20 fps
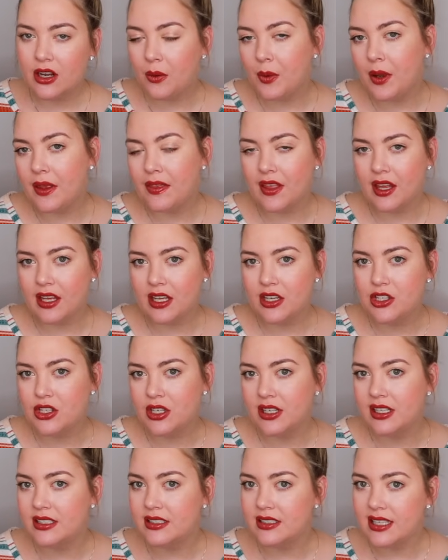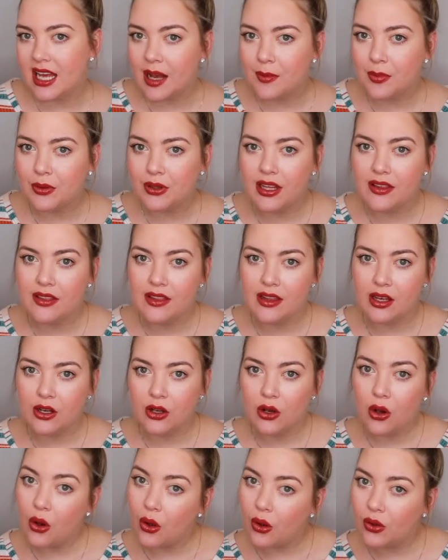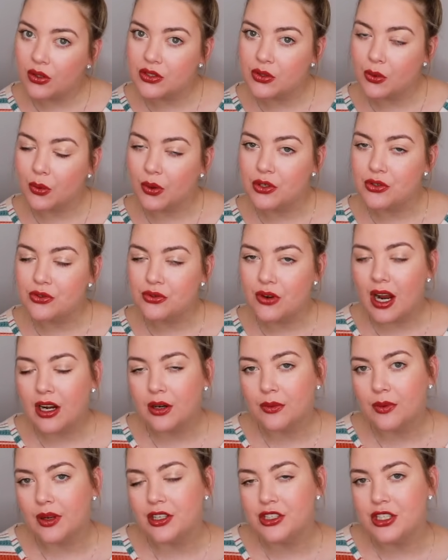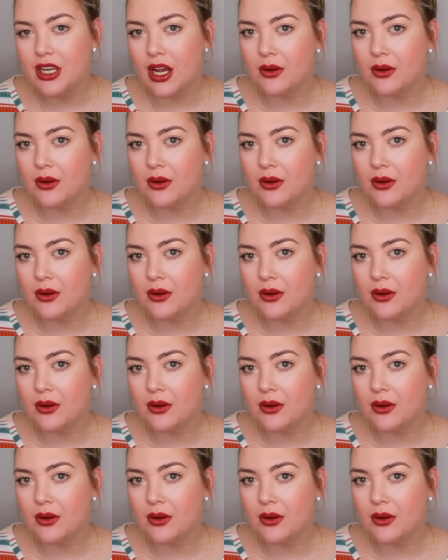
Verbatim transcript: knowing that he shouldn't dabble in the occult or try to reach